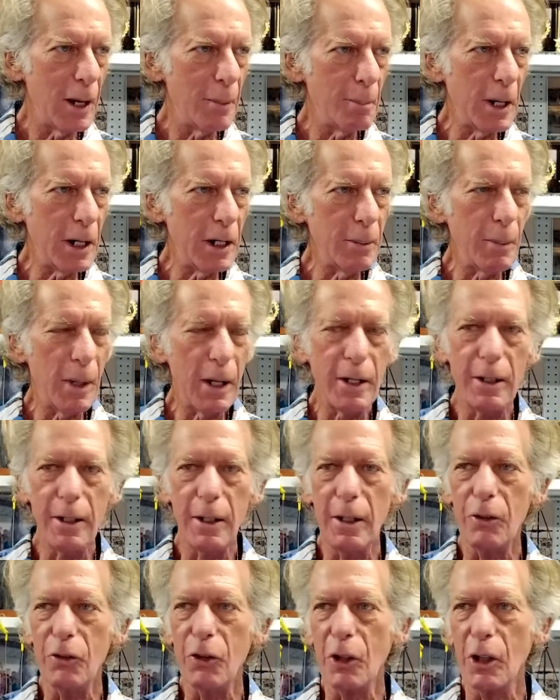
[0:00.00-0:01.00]
And
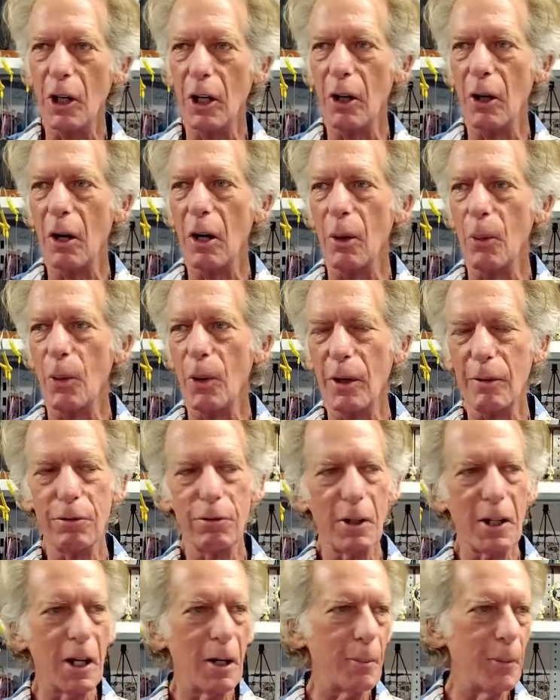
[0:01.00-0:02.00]
many years ago, I
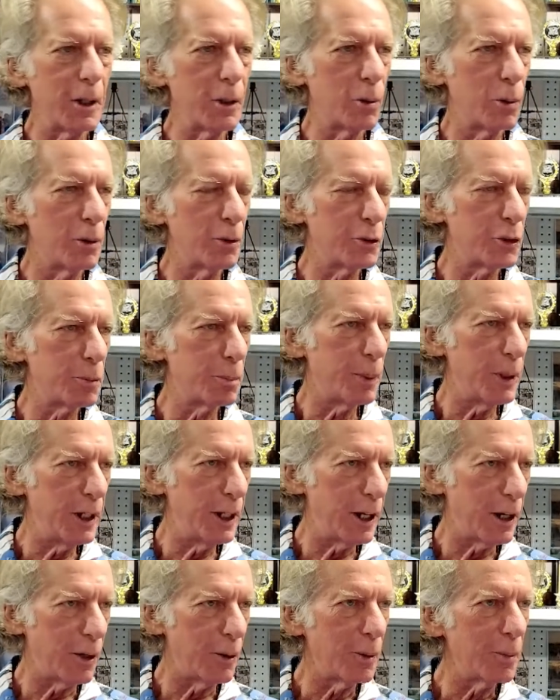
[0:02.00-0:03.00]
worked for a company called
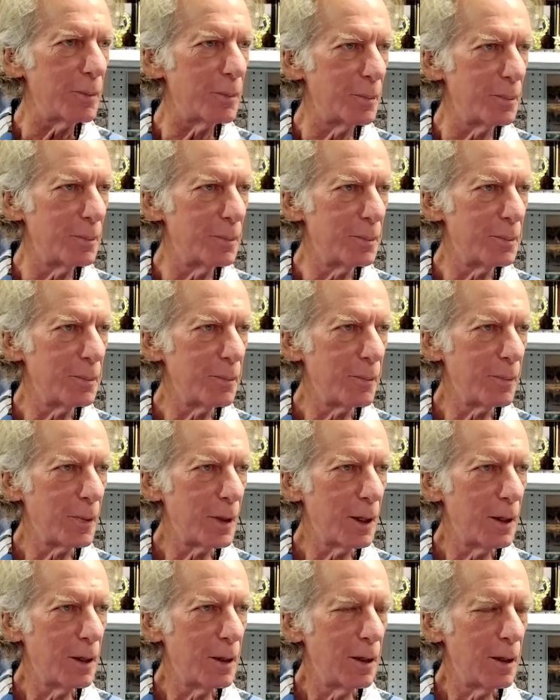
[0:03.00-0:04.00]
Speedo.
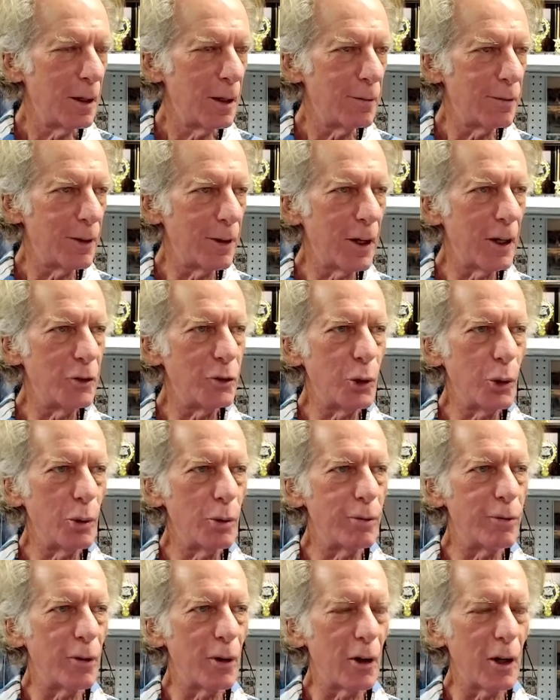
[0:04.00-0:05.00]
And for those of
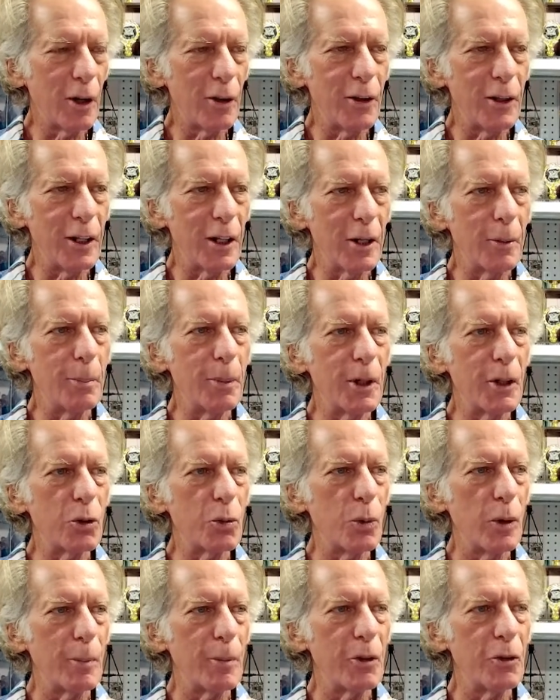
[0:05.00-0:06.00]
you who followed the
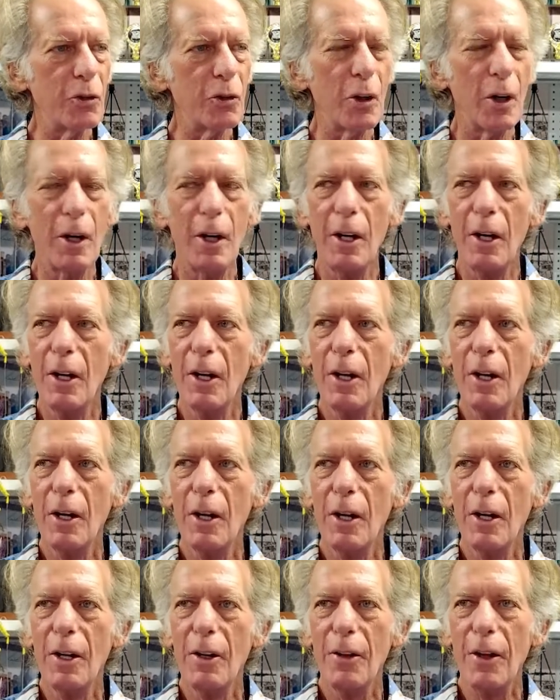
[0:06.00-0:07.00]
Olympic swimmers,
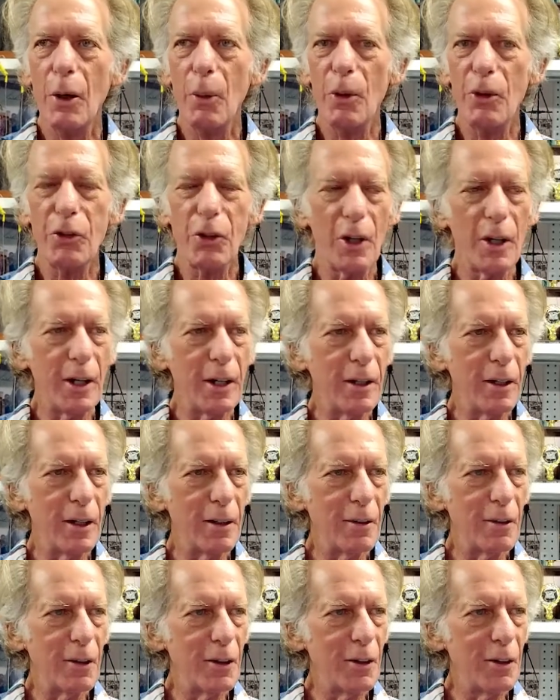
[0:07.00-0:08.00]
there was
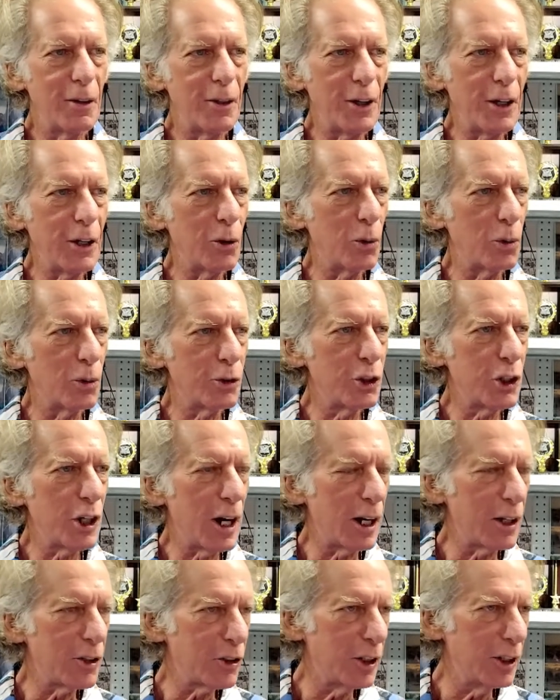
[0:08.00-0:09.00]
a thing called
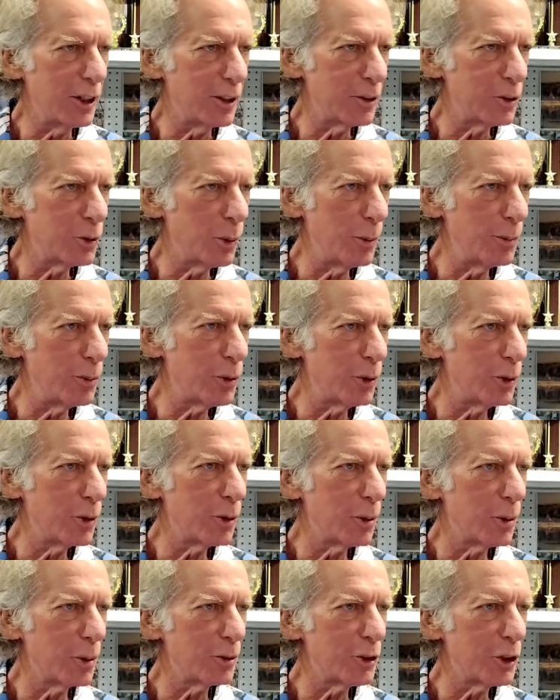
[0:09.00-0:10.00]
shark skin, a
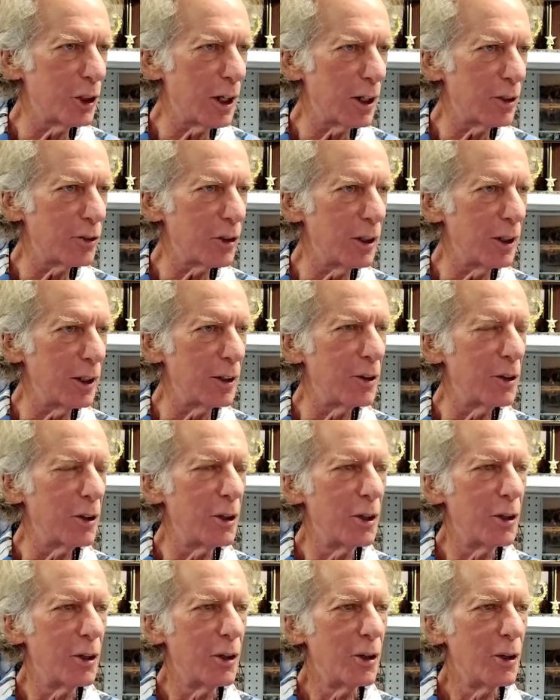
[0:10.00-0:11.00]
swimsuit called shark skin,
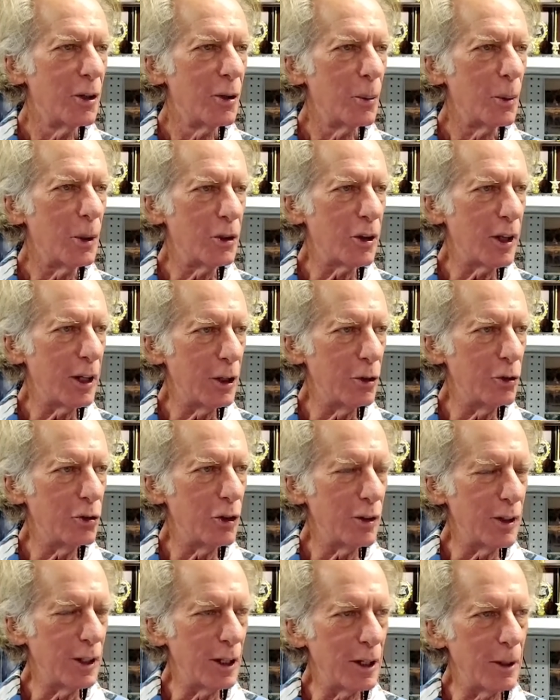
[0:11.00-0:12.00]
which they
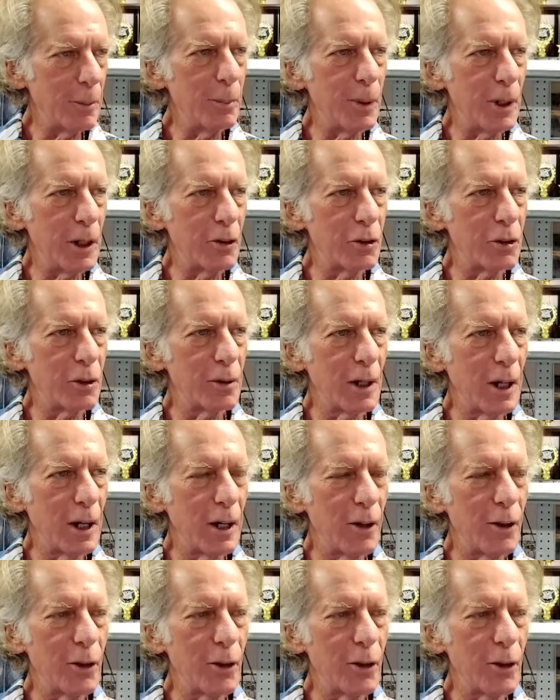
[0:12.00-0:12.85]
used in the Olympics.